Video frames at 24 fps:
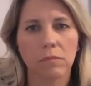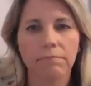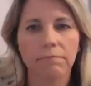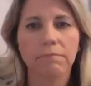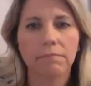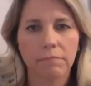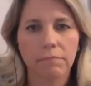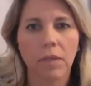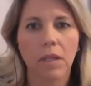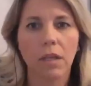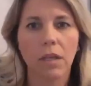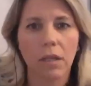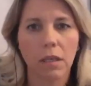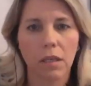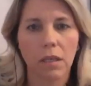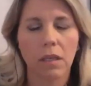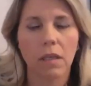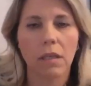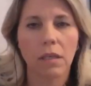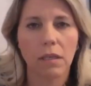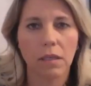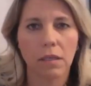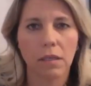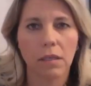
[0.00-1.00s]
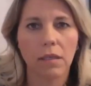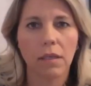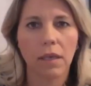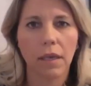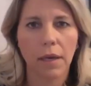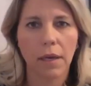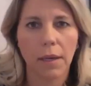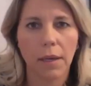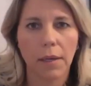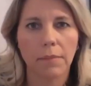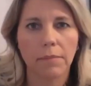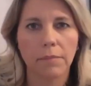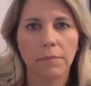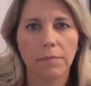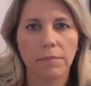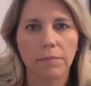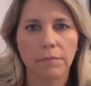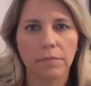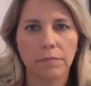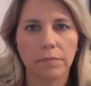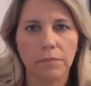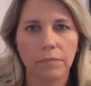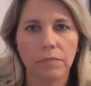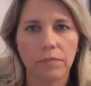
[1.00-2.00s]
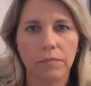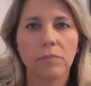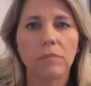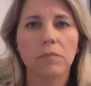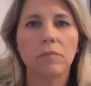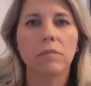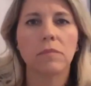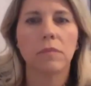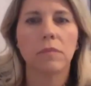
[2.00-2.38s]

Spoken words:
me? Look at how terrible yeah. I am, that